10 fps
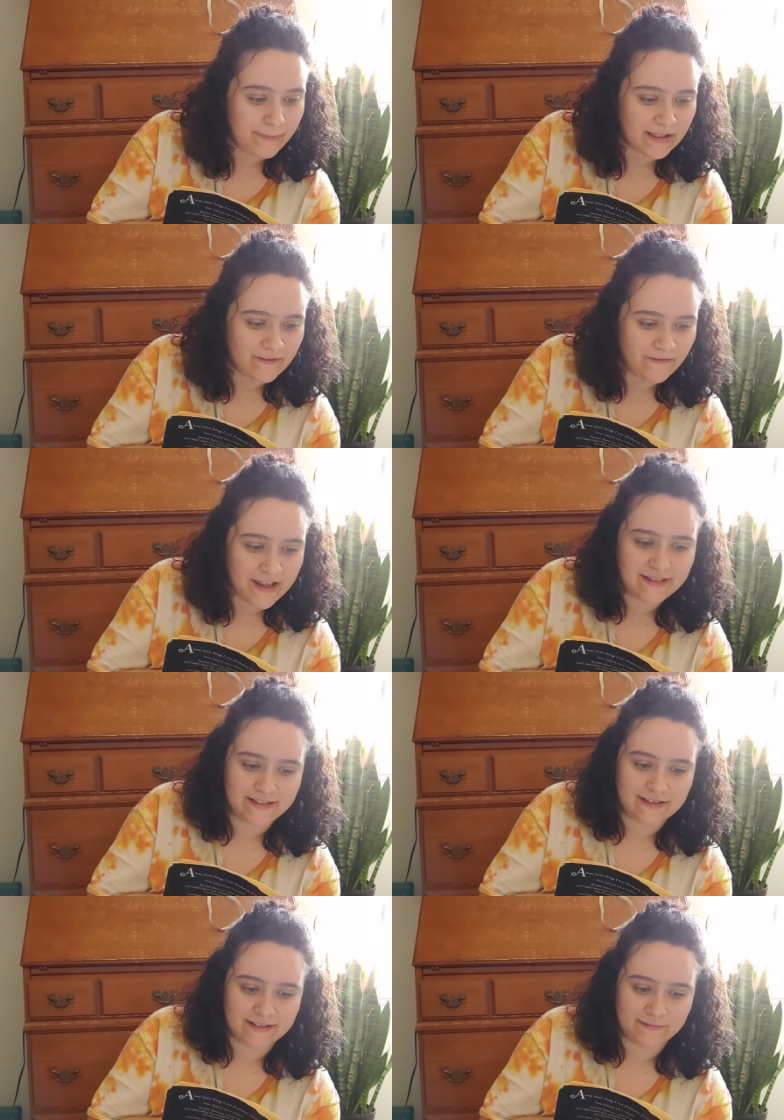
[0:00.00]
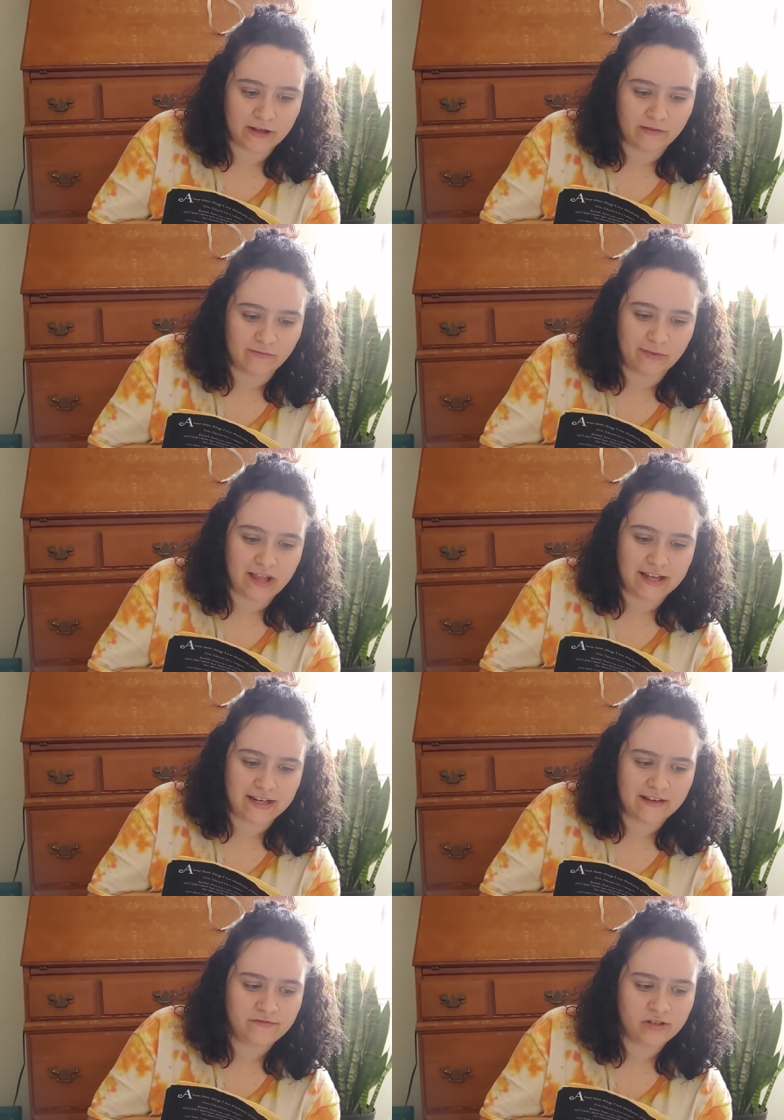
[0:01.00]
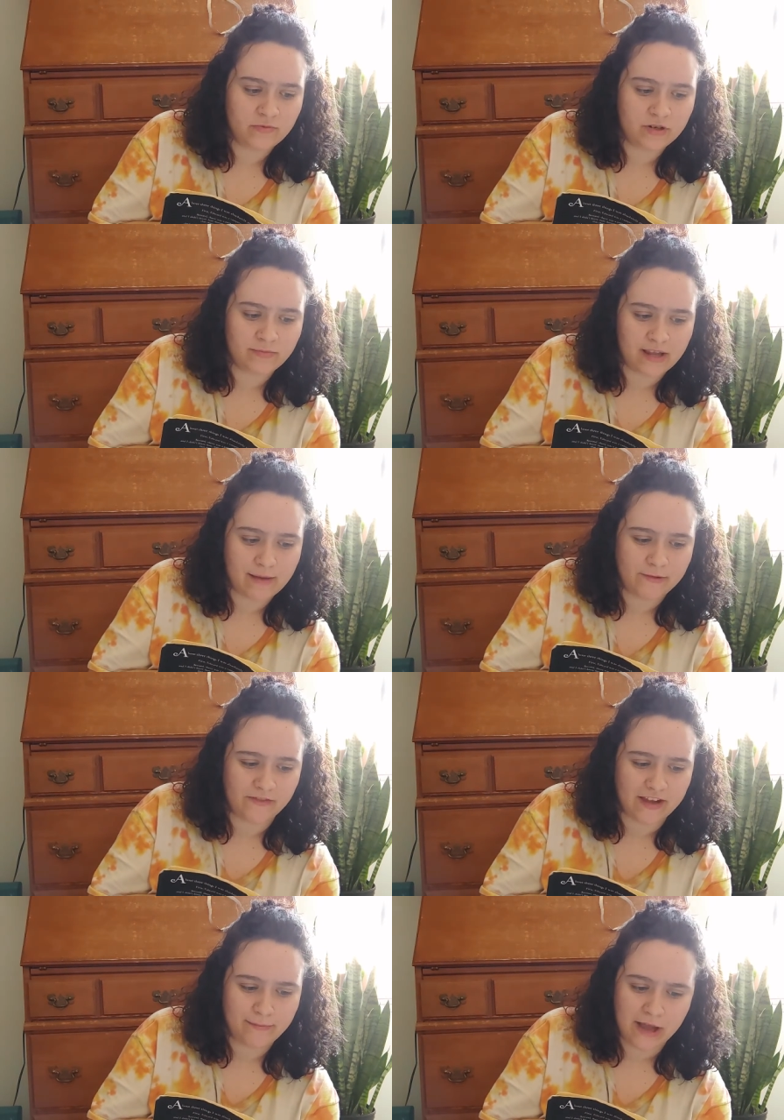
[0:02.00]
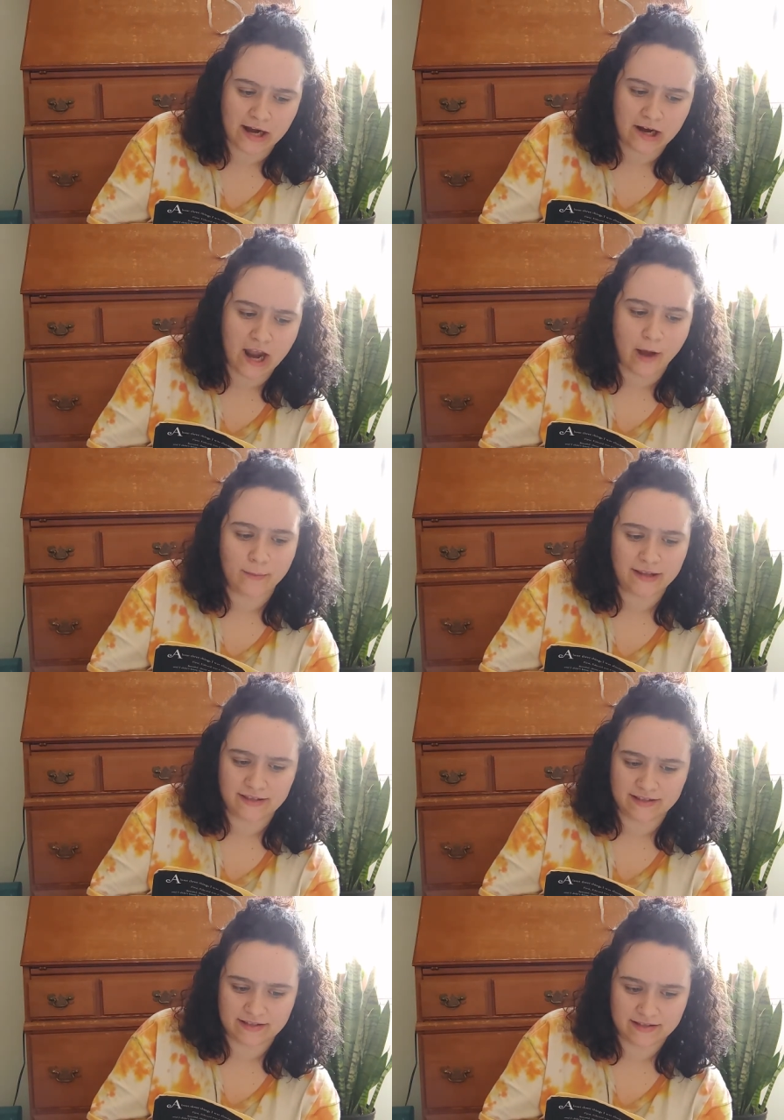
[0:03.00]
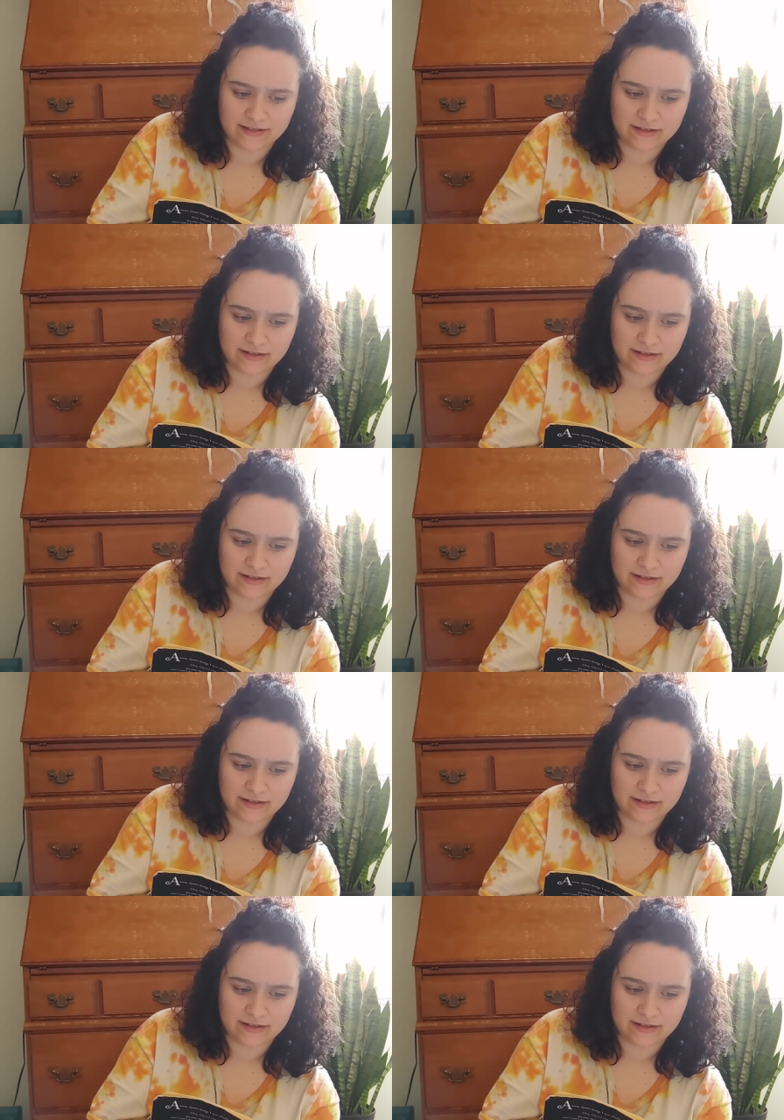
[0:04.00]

Bella faints at the smell of blood. If she were to become a vampire, how might this